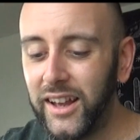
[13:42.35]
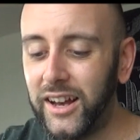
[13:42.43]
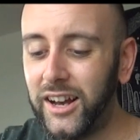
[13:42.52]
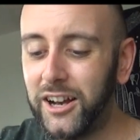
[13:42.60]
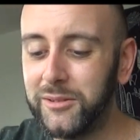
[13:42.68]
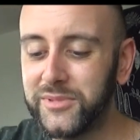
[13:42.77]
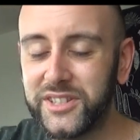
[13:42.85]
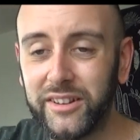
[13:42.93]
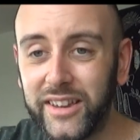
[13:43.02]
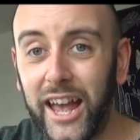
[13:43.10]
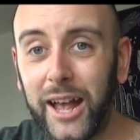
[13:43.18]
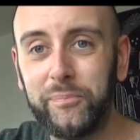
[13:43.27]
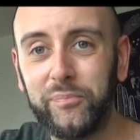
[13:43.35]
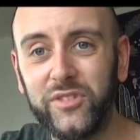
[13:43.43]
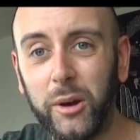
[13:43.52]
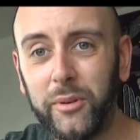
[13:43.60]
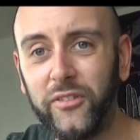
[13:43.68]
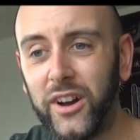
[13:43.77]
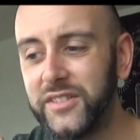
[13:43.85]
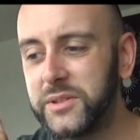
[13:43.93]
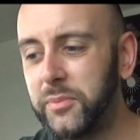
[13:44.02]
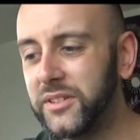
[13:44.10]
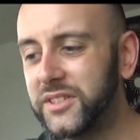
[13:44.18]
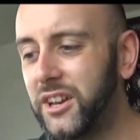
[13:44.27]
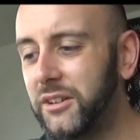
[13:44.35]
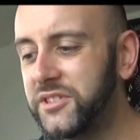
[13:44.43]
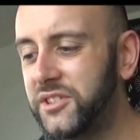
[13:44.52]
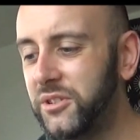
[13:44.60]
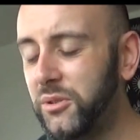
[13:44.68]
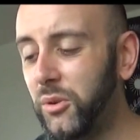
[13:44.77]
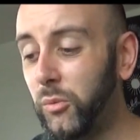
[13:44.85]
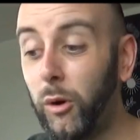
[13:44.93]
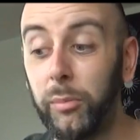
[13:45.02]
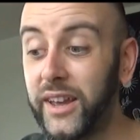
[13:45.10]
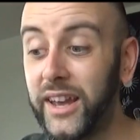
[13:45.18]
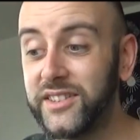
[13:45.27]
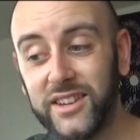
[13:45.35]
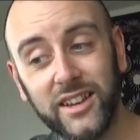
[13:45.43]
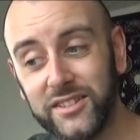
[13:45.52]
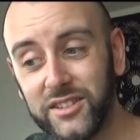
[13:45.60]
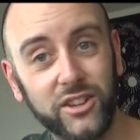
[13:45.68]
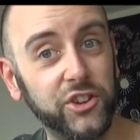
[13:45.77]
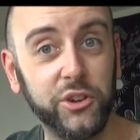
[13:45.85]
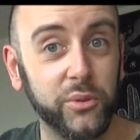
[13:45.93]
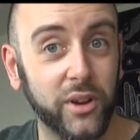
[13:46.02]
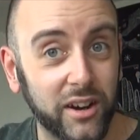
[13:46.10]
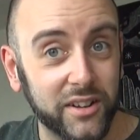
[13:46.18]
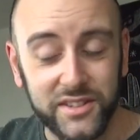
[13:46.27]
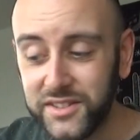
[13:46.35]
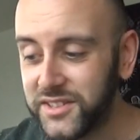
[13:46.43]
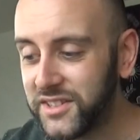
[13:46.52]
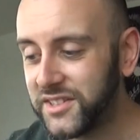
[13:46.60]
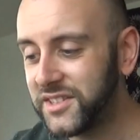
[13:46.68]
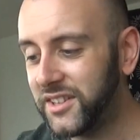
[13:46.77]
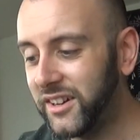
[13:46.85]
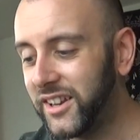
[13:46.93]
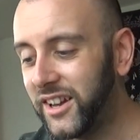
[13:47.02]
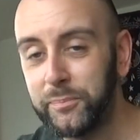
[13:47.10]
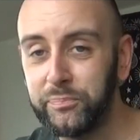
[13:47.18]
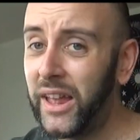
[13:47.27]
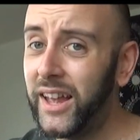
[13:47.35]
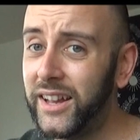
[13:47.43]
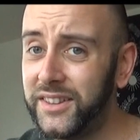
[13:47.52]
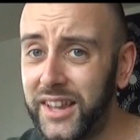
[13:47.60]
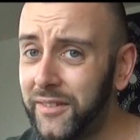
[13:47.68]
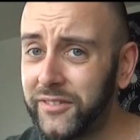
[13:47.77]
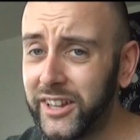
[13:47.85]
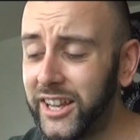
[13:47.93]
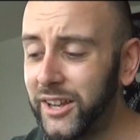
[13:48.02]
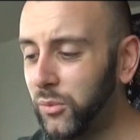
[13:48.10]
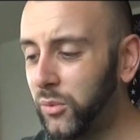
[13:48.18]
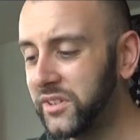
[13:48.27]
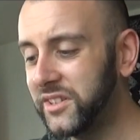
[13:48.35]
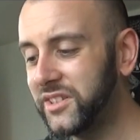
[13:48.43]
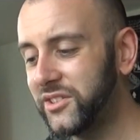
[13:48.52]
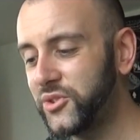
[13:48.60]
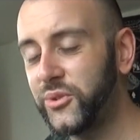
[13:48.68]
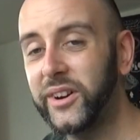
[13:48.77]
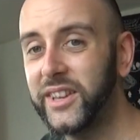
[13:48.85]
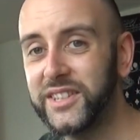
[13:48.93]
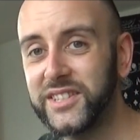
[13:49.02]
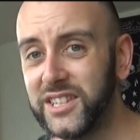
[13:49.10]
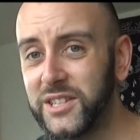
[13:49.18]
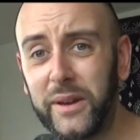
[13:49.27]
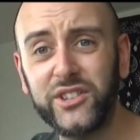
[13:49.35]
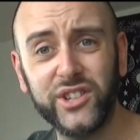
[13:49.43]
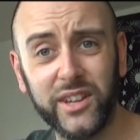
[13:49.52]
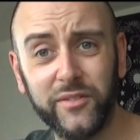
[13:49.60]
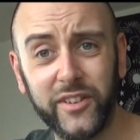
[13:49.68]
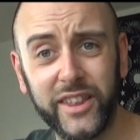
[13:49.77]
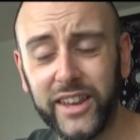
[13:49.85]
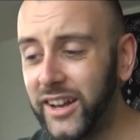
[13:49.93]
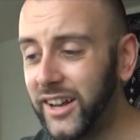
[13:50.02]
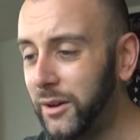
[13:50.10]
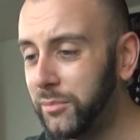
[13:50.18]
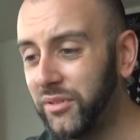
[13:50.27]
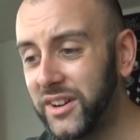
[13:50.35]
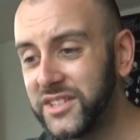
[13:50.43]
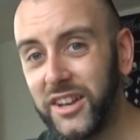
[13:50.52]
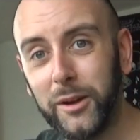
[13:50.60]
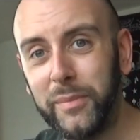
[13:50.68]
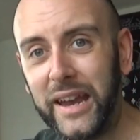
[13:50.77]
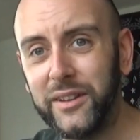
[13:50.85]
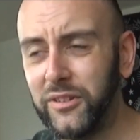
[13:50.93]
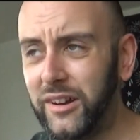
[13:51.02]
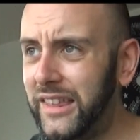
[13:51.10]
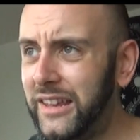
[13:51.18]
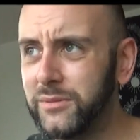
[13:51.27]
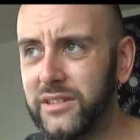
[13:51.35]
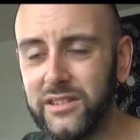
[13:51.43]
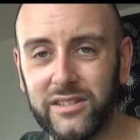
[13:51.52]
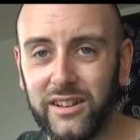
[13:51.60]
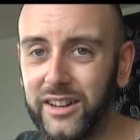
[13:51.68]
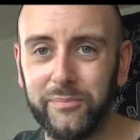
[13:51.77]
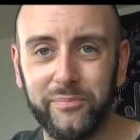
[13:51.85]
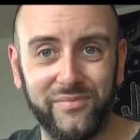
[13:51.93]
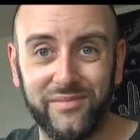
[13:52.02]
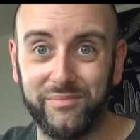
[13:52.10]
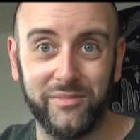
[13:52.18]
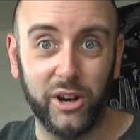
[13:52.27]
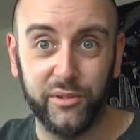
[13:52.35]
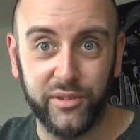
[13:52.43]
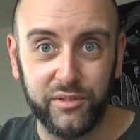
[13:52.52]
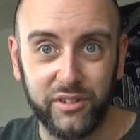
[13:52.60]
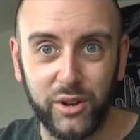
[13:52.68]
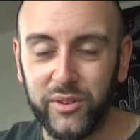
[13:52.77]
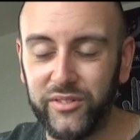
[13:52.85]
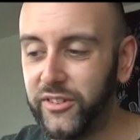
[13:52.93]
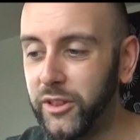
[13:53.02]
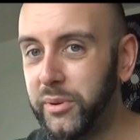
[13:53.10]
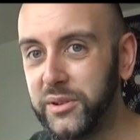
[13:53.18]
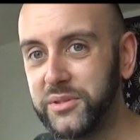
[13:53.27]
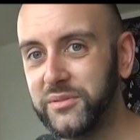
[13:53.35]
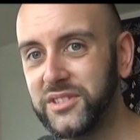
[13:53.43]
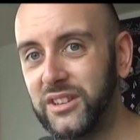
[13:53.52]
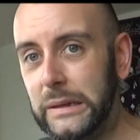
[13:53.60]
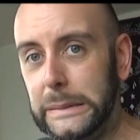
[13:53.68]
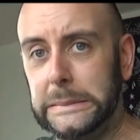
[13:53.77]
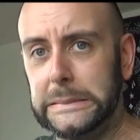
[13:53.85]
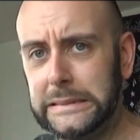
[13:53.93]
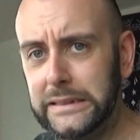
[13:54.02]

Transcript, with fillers: Um, so yeah, number five spot goes to Wobblegate and Kew Gardens Cider definitely wouldn't try this, especially for the uh, price that I paid for it. I think it was just like over three quid for the bottle, so